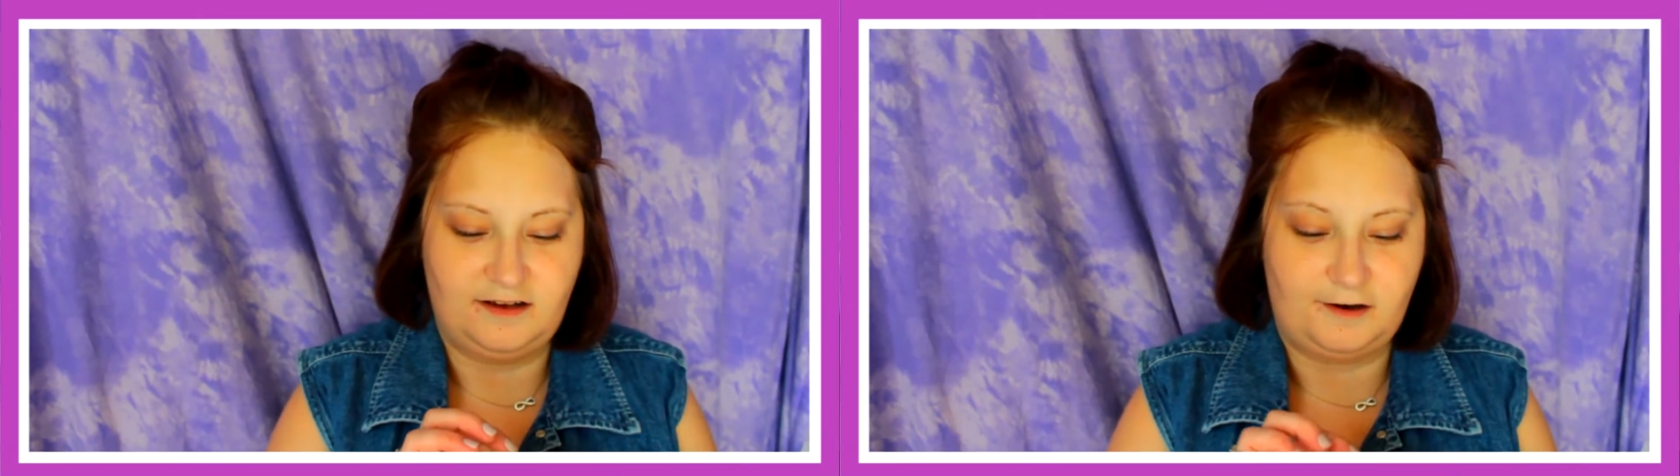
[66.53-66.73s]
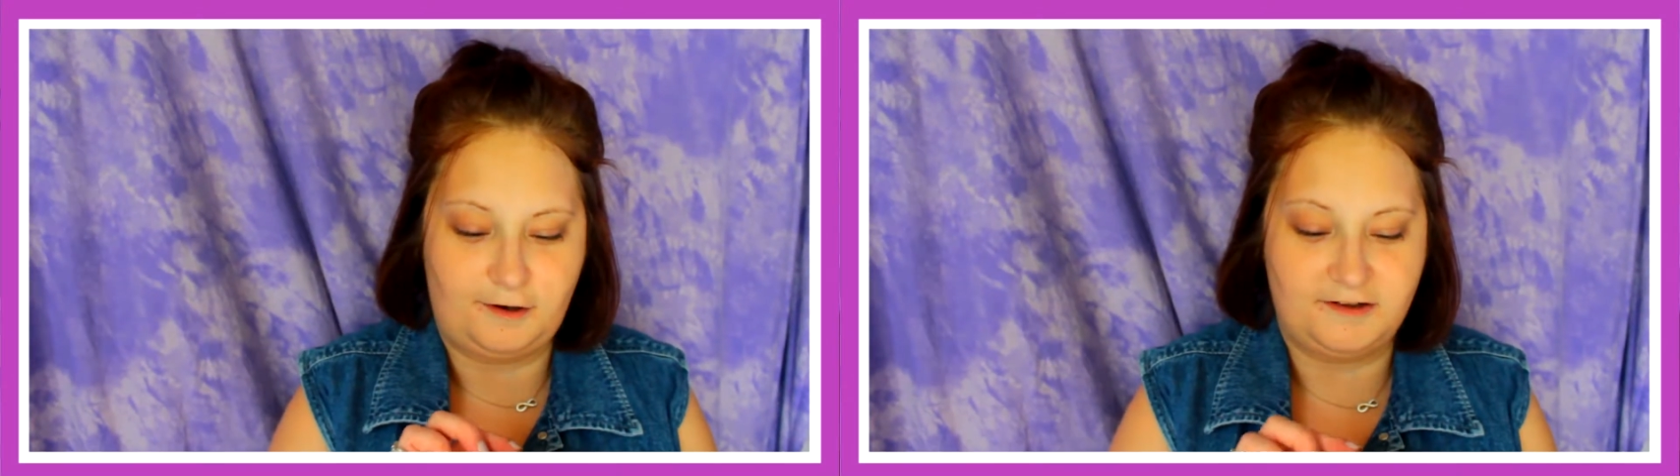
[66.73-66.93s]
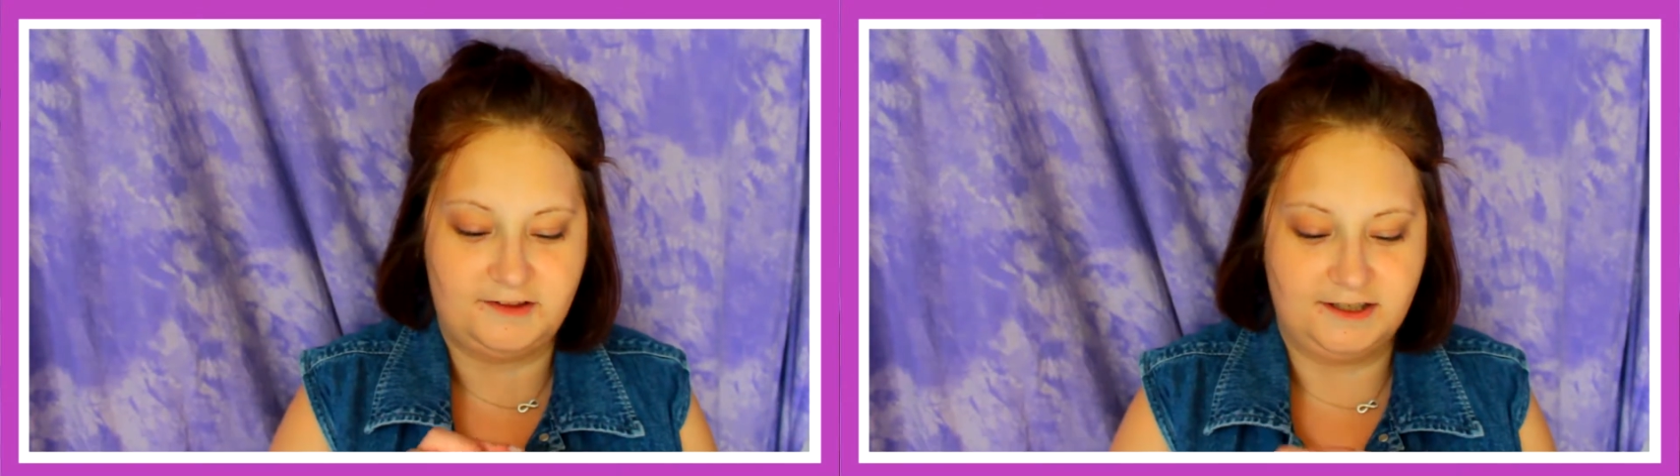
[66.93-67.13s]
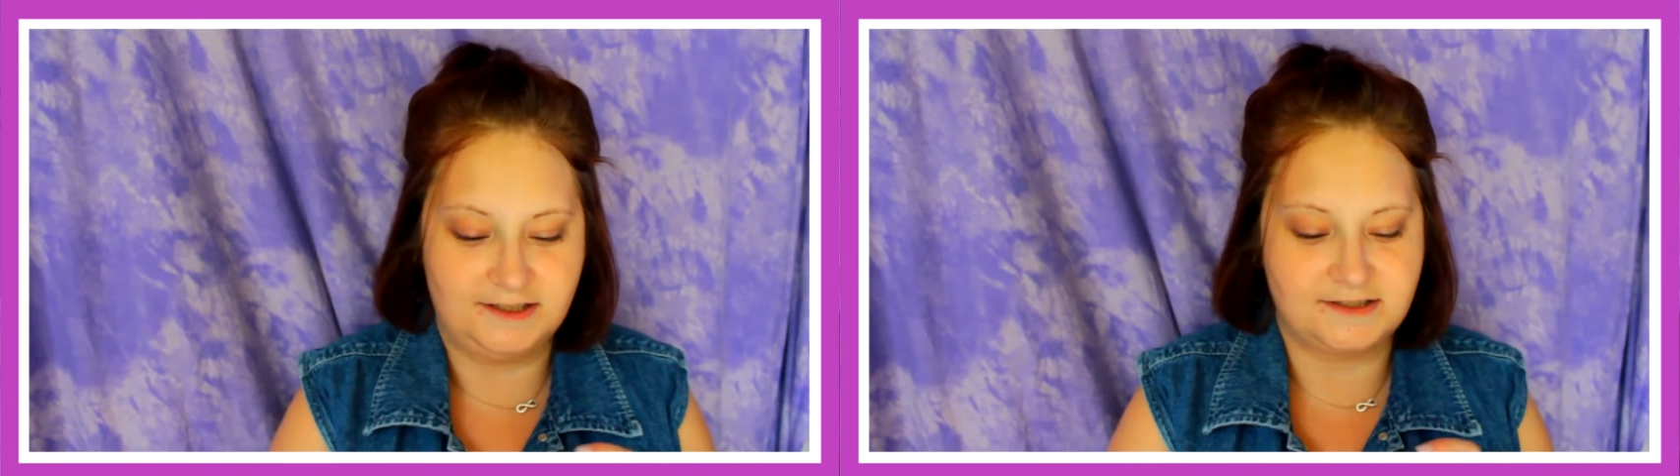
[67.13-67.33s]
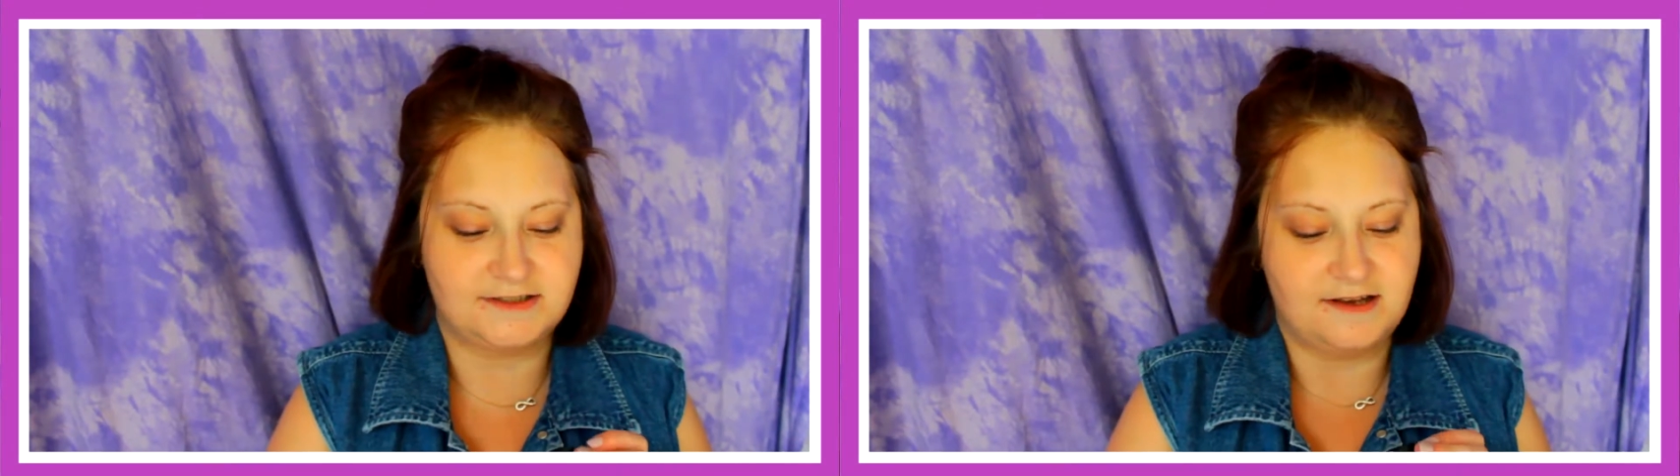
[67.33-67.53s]
I got
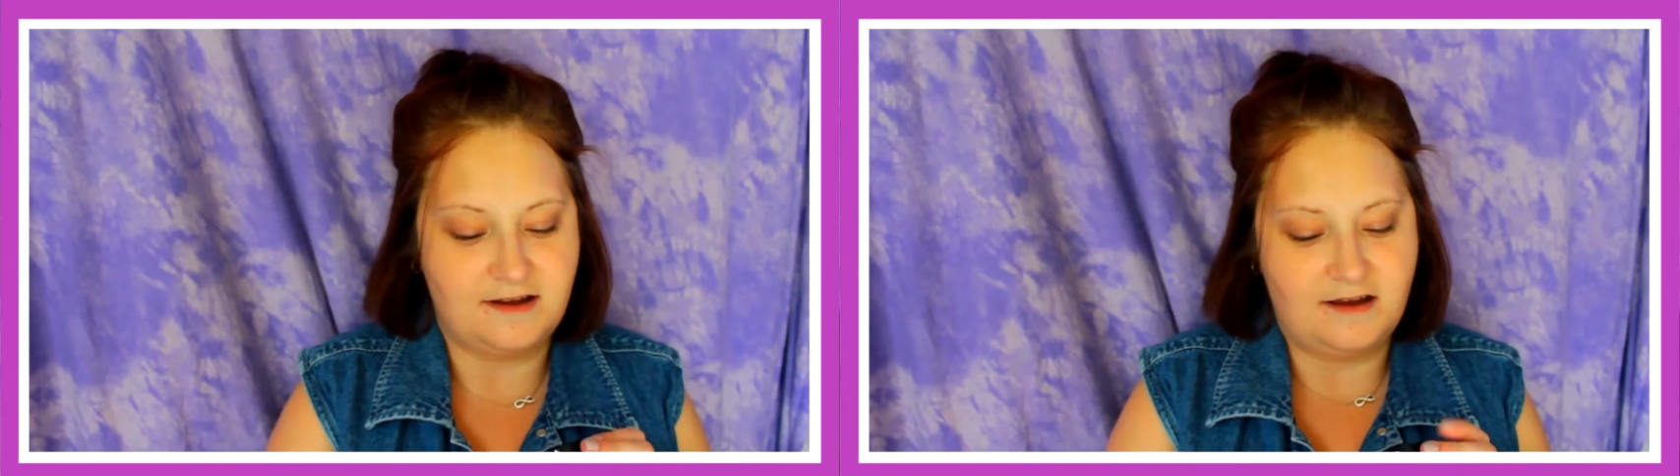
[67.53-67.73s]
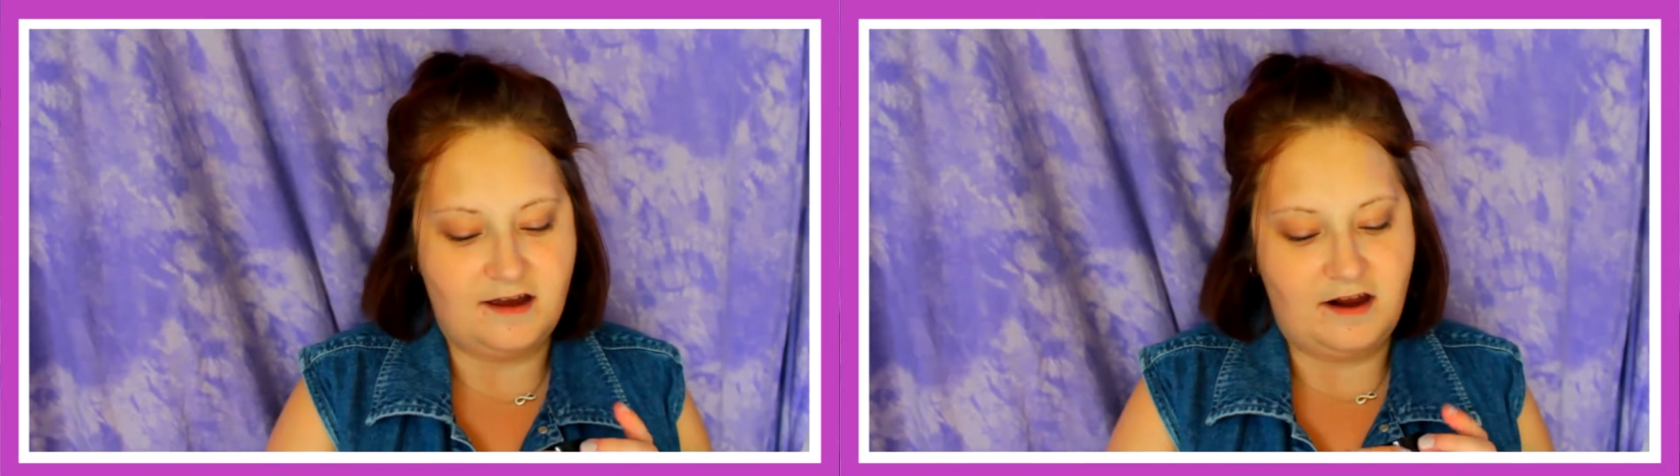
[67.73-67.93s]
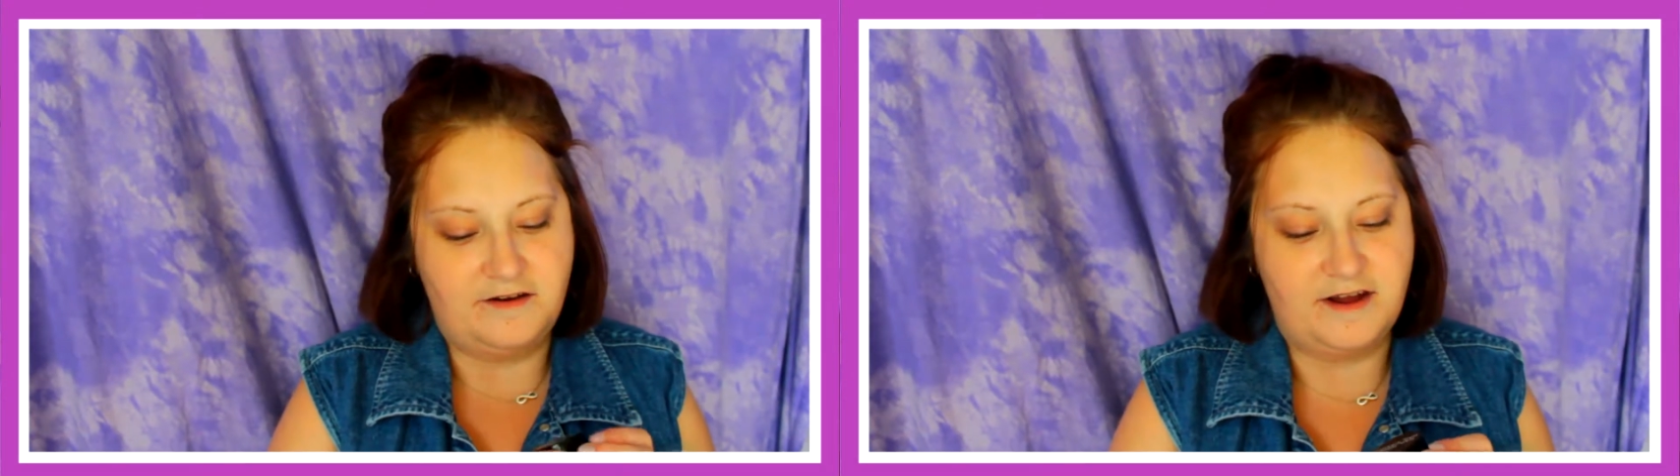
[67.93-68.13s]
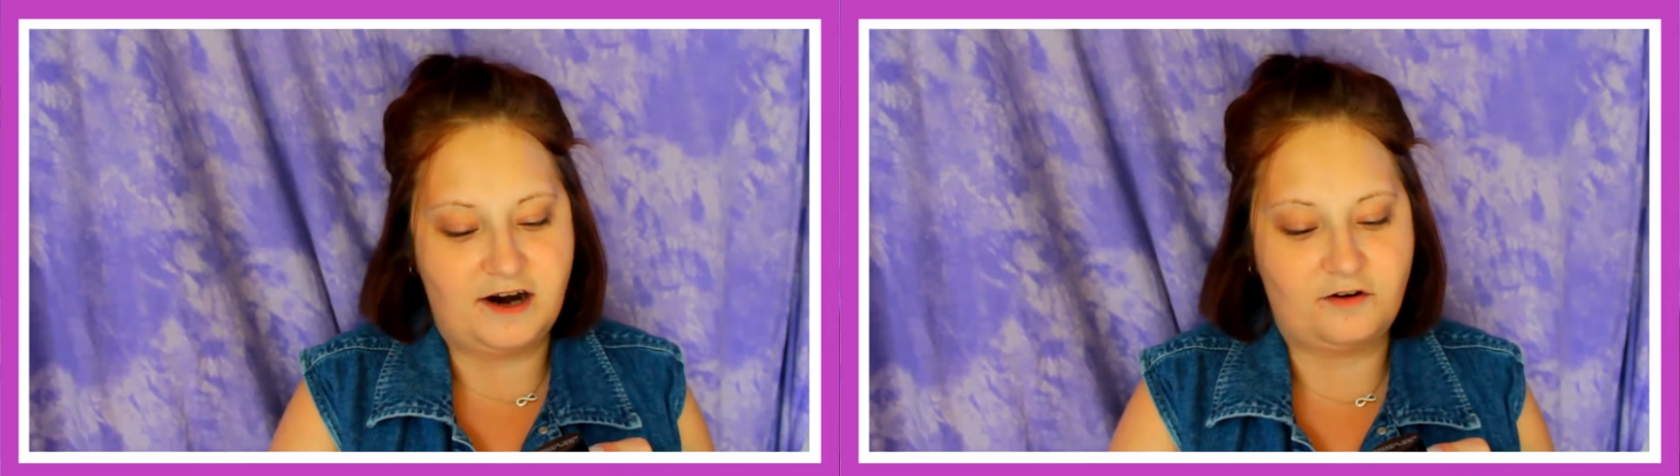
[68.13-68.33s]
this Nail